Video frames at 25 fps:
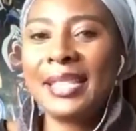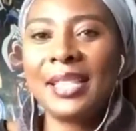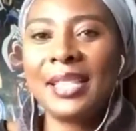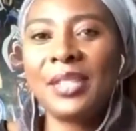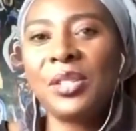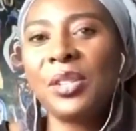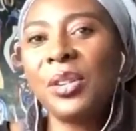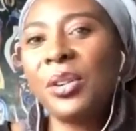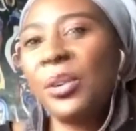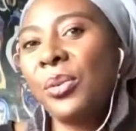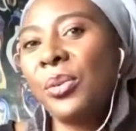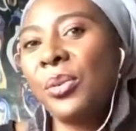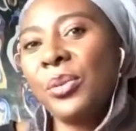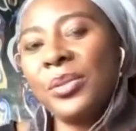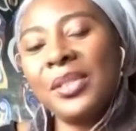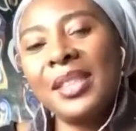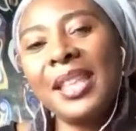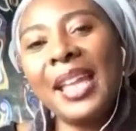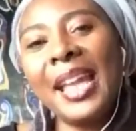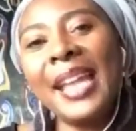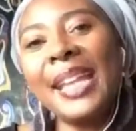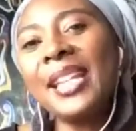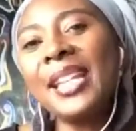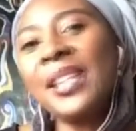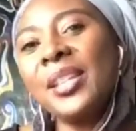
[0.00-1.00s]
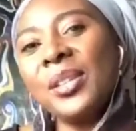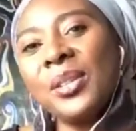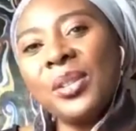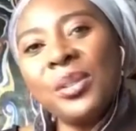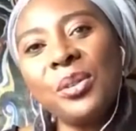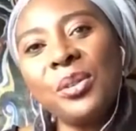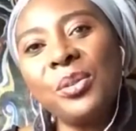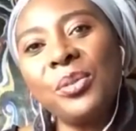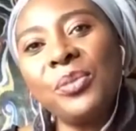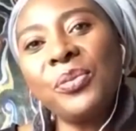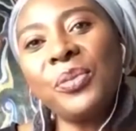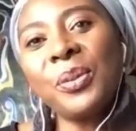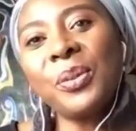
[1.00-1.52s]
So thank
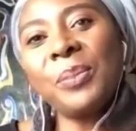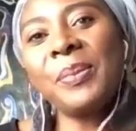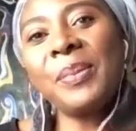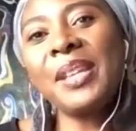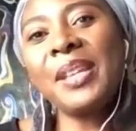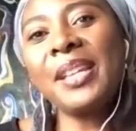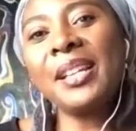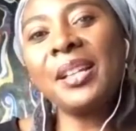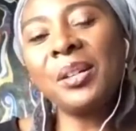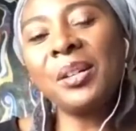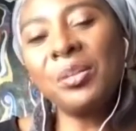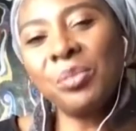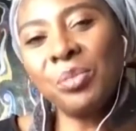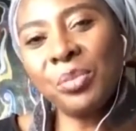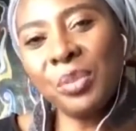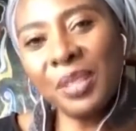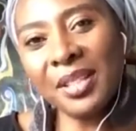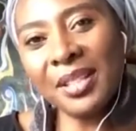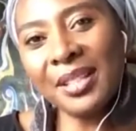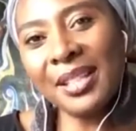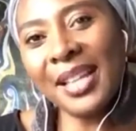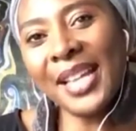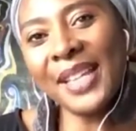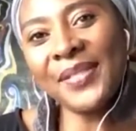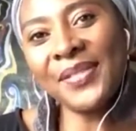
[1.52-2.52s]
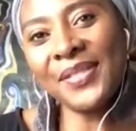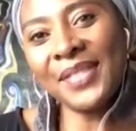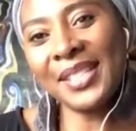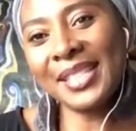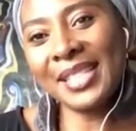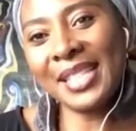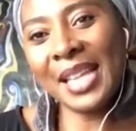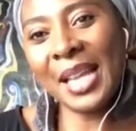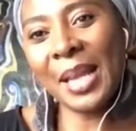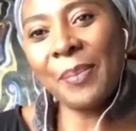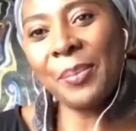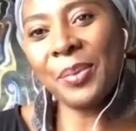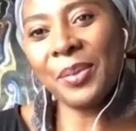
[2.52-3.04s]
you for being a real life
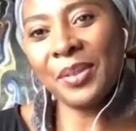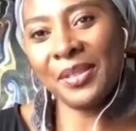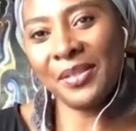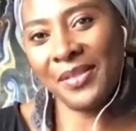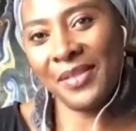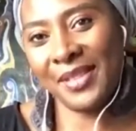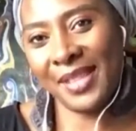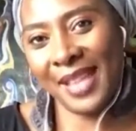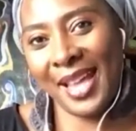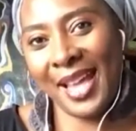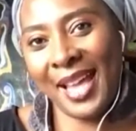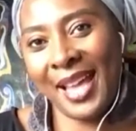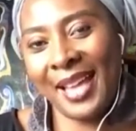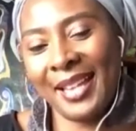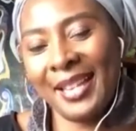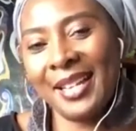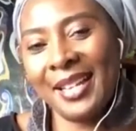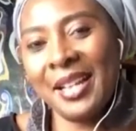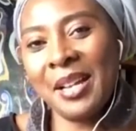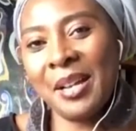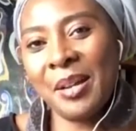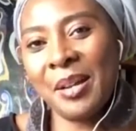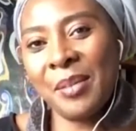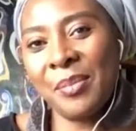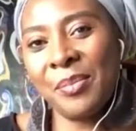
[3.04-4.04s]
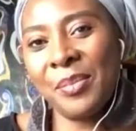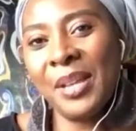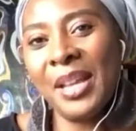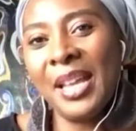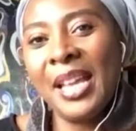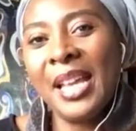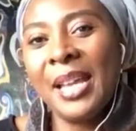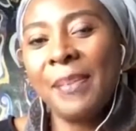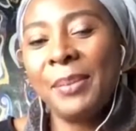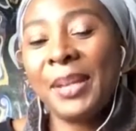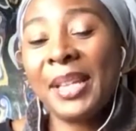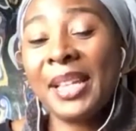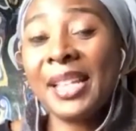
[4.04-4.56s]
example of that.
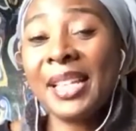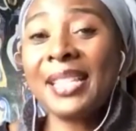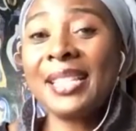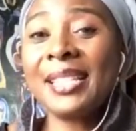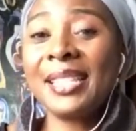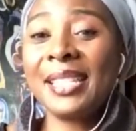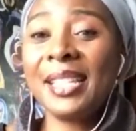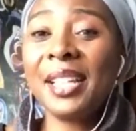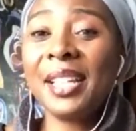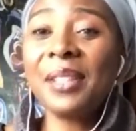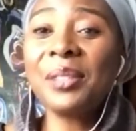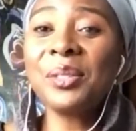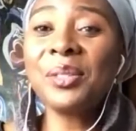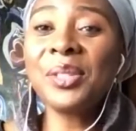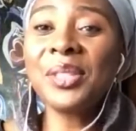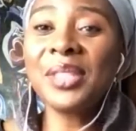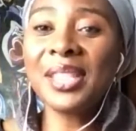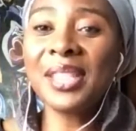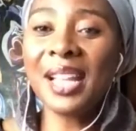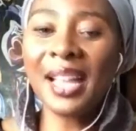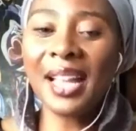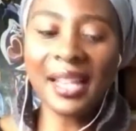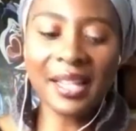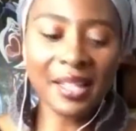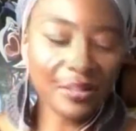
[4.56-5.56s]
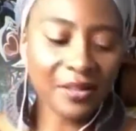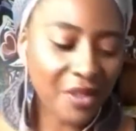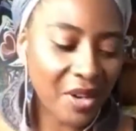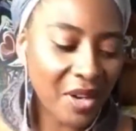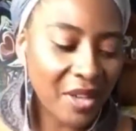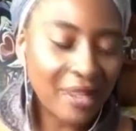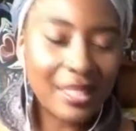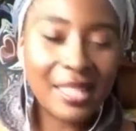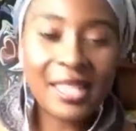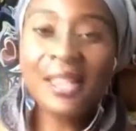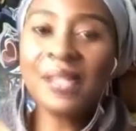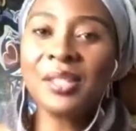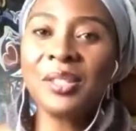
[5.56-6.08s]
Because the other side of our
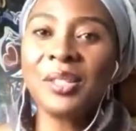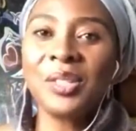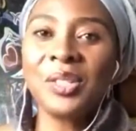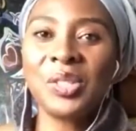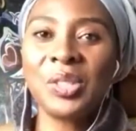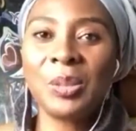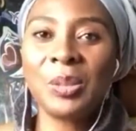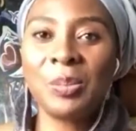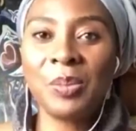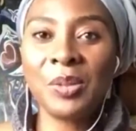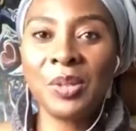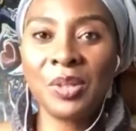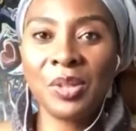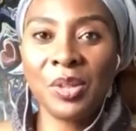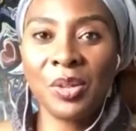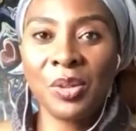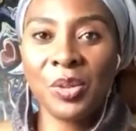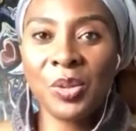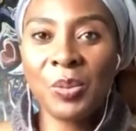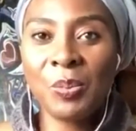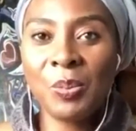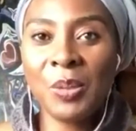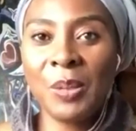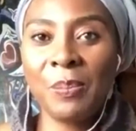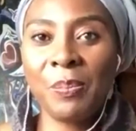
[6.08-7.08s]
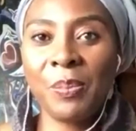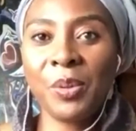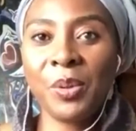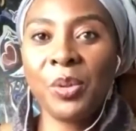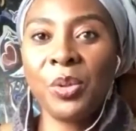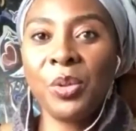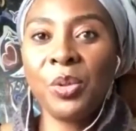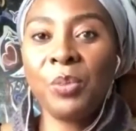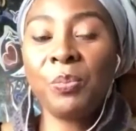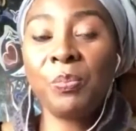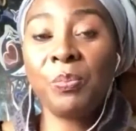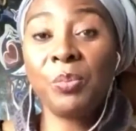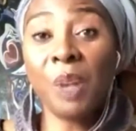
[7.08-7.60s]
listenership is those people
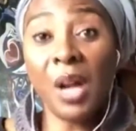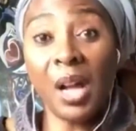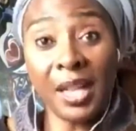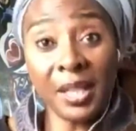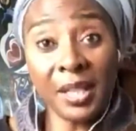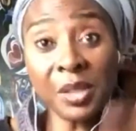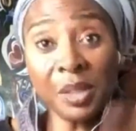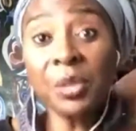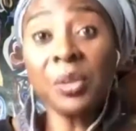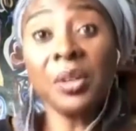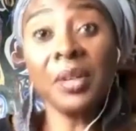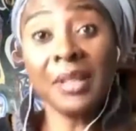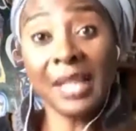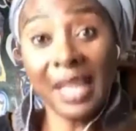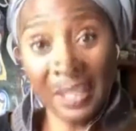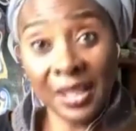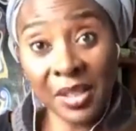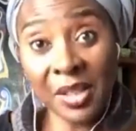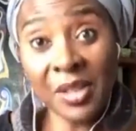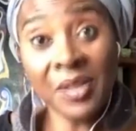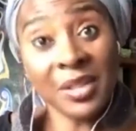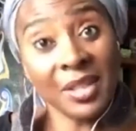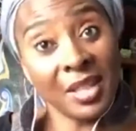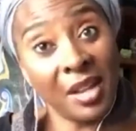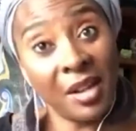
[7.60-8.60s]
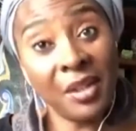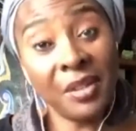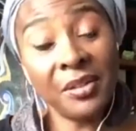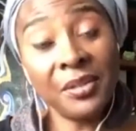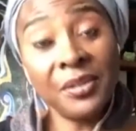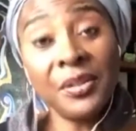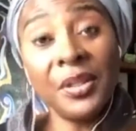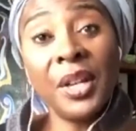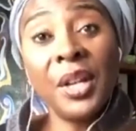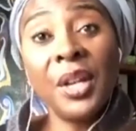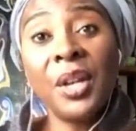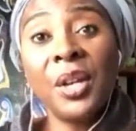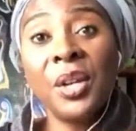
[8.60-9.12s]
who also are like
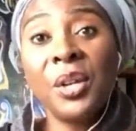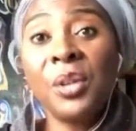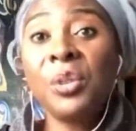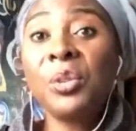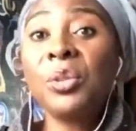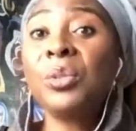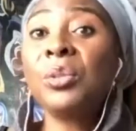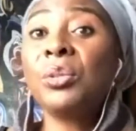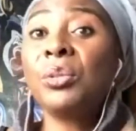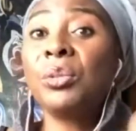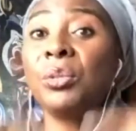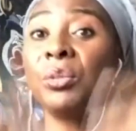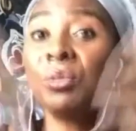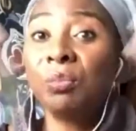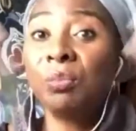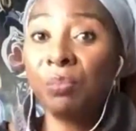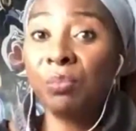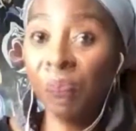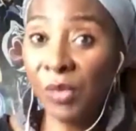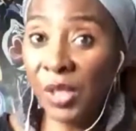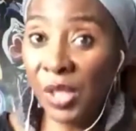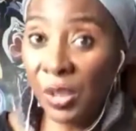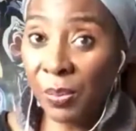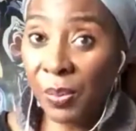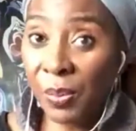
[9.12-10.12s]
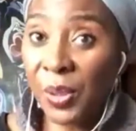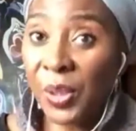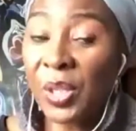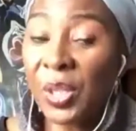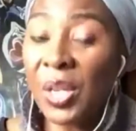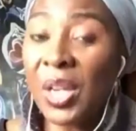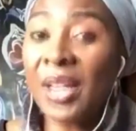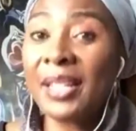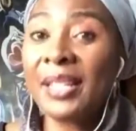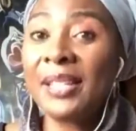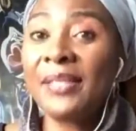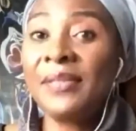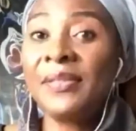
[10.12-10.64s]
yourself, who, put
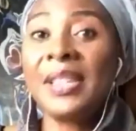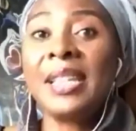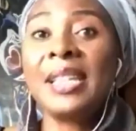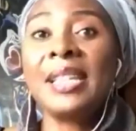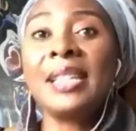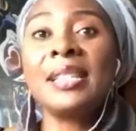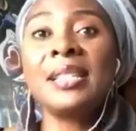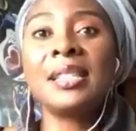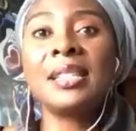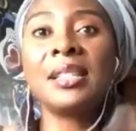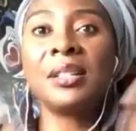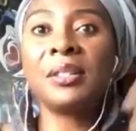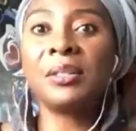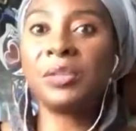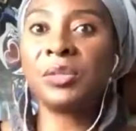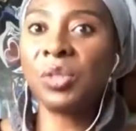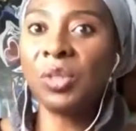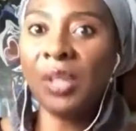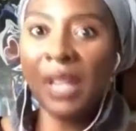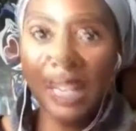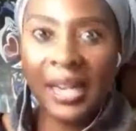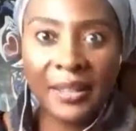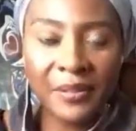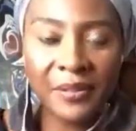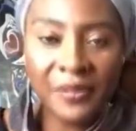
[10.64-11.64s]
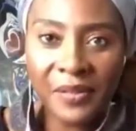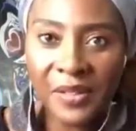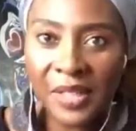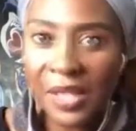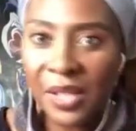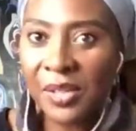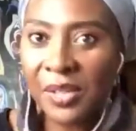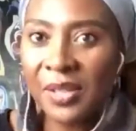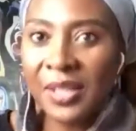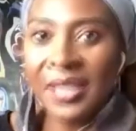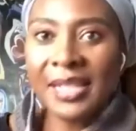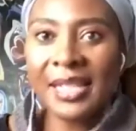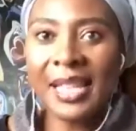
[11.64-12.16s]
on events and are trying to
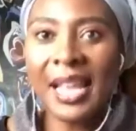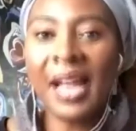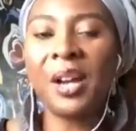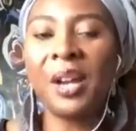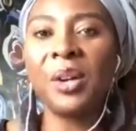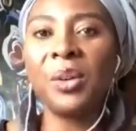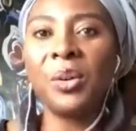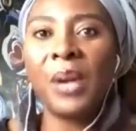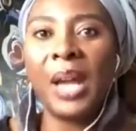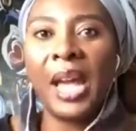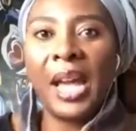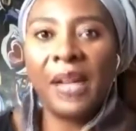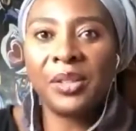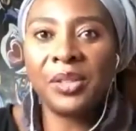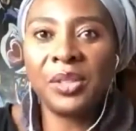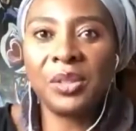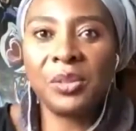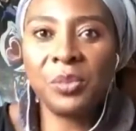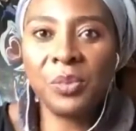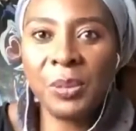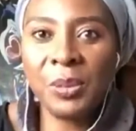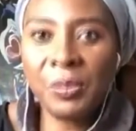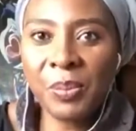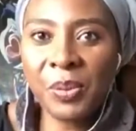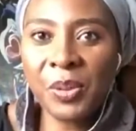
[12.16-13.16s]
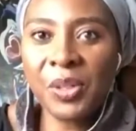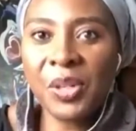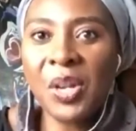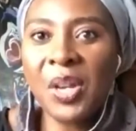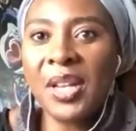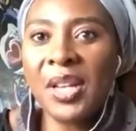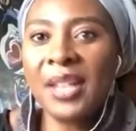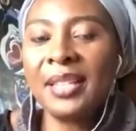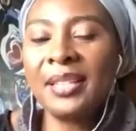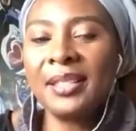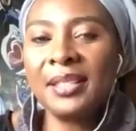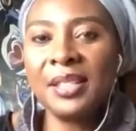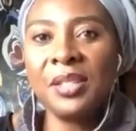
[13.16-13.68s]
figure this out. How should we put
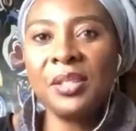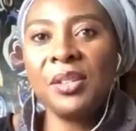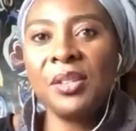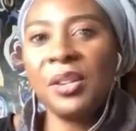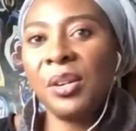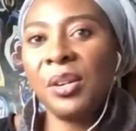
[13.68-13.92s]
on,